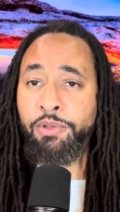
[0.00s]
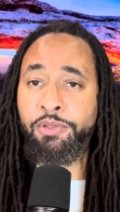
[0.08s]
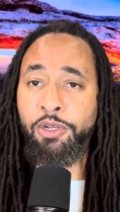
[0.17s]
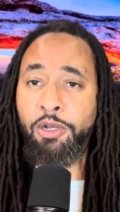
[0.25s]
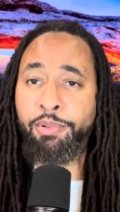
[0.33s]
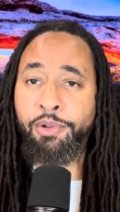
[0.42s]

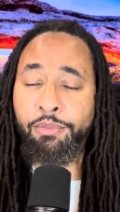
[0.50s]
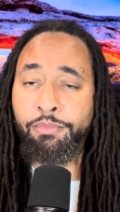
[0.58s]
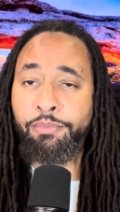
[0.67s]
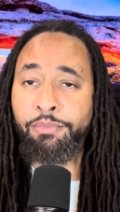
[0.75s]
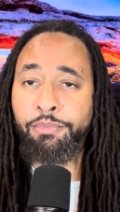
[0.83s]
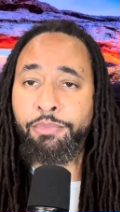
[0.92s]
interpret them
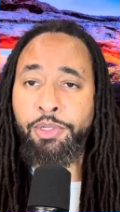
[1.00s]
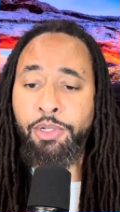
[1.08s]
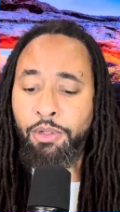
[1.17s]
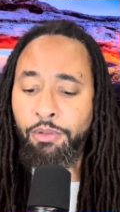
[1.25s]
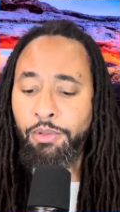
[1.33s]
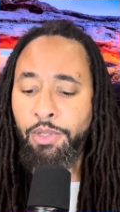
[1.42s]
you
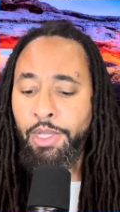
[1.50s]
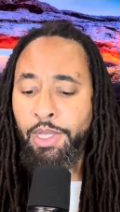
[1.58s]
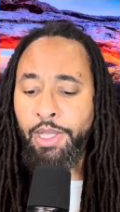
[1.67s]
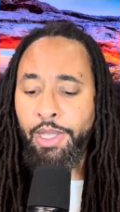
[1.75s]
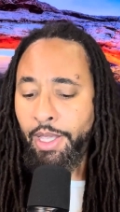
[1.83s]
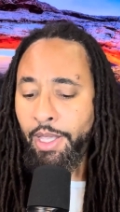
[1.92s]
know
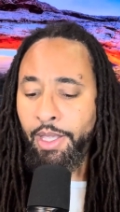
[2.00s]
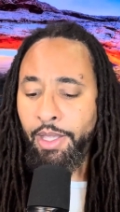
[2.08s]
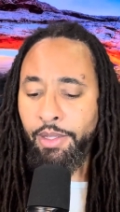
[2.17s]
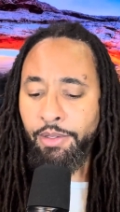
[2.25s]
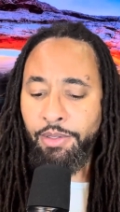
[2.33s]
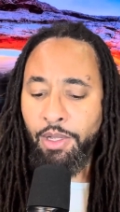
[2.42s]

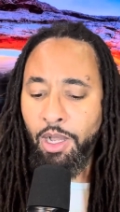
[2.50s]
and